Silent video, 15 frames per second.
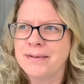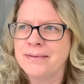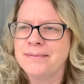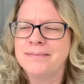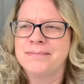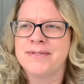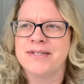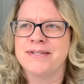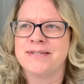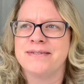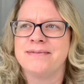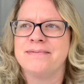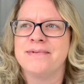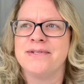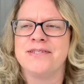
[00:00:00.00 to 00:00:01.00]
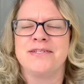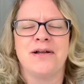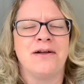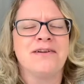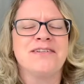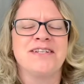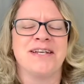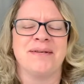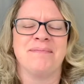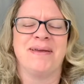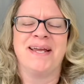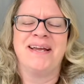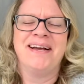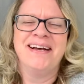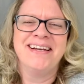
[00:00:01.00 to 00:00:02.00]
just astonishing
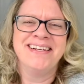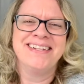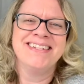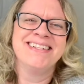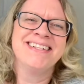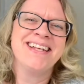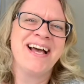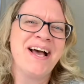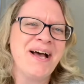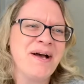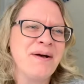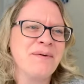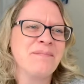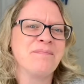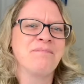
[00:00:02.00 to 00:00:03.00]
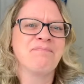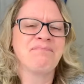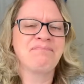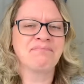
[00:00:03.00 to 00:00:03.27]
because I